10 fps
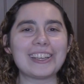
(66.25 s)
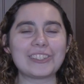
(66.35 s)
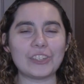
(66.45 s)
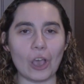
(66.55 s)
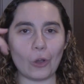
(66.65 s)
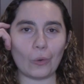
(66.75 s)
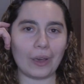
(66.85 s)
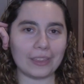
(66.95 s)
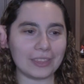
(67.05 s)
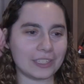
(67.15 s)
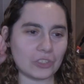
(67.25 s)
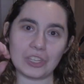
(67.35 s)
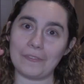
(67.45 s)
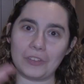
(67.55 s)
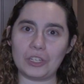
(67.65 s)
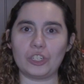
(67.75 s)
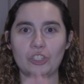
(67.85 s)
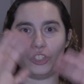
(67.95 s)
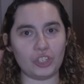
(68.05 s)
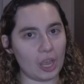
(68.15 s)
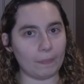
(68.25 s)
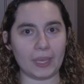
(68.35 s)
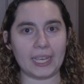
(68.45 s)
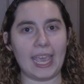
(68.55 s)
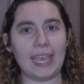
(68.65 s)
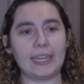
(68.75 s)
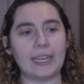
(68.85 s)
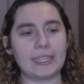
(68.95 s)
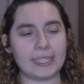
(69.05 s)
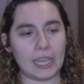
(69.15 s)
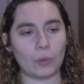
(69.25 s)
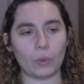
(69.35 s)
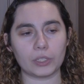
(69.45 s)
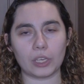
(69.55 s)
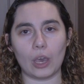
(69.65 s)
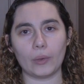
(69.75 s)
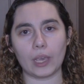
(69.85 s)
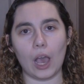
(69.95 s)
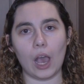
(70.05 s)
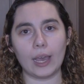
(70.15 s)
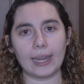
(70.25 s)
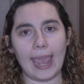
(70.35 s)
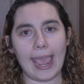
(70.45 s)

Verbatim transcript: So this is definitely just jumping in, seeing what's going on.